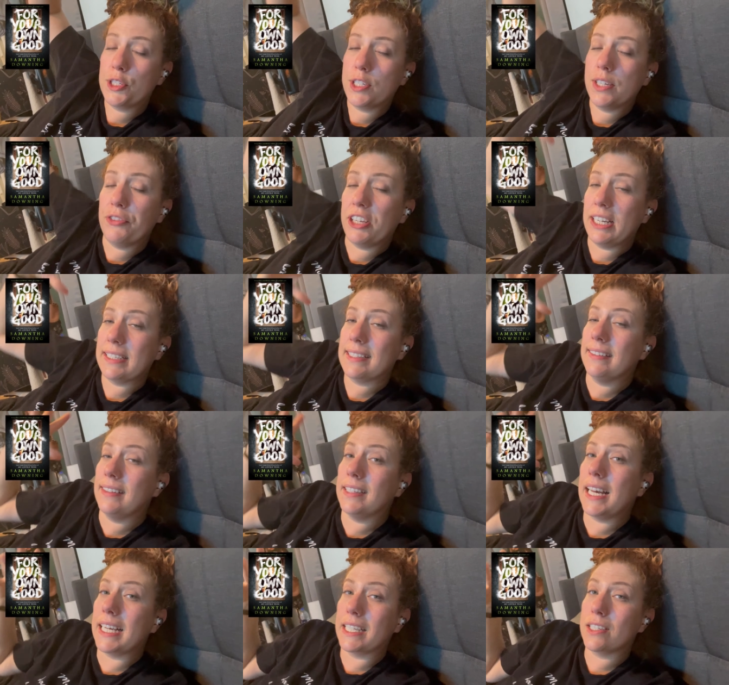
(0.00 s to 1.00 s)
if he doesn't
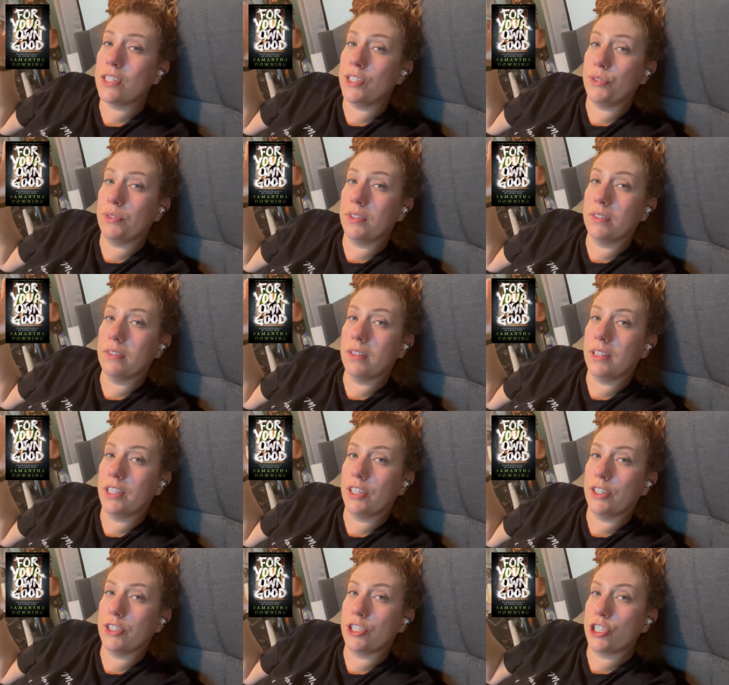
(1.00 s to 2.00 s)
like a student,
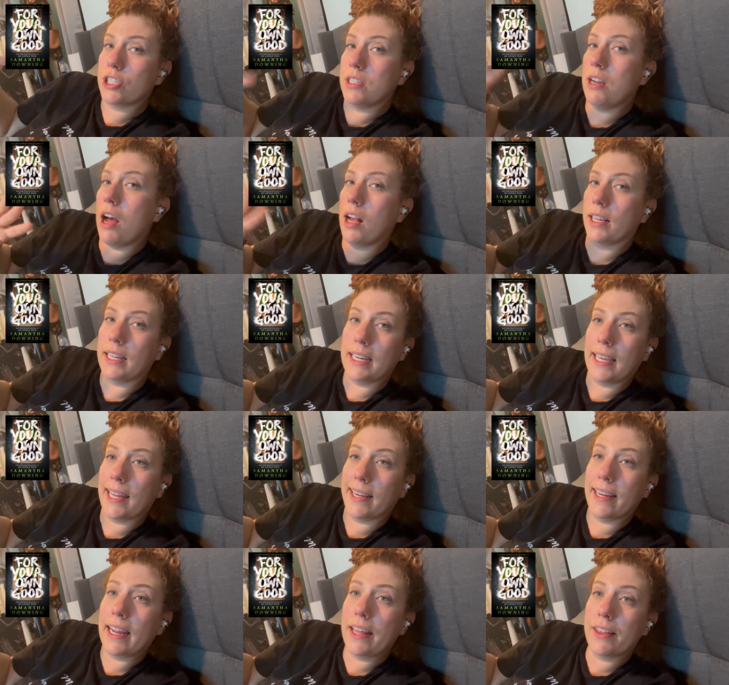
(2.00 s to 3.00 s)
they're just not going to get an A.